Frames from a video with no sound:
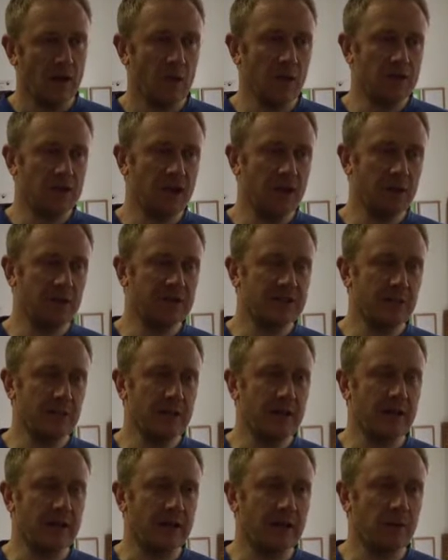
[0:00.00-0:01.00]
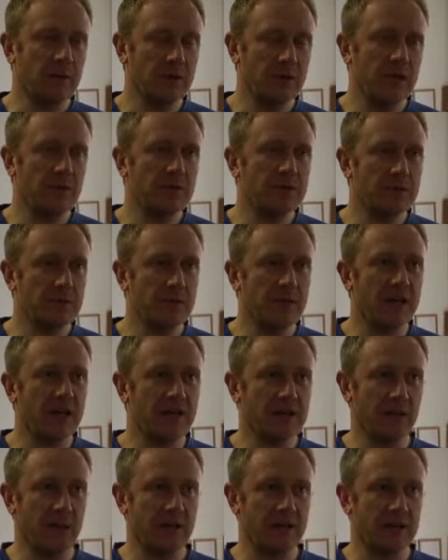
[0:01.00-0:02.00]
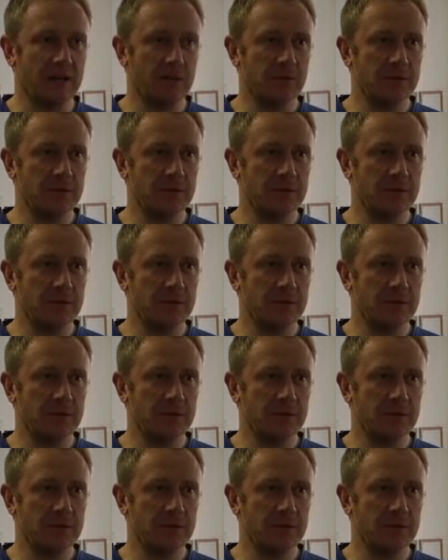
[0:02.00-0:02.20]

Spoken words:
We'll tell them it's a bit like, we tell them it's a makerspace.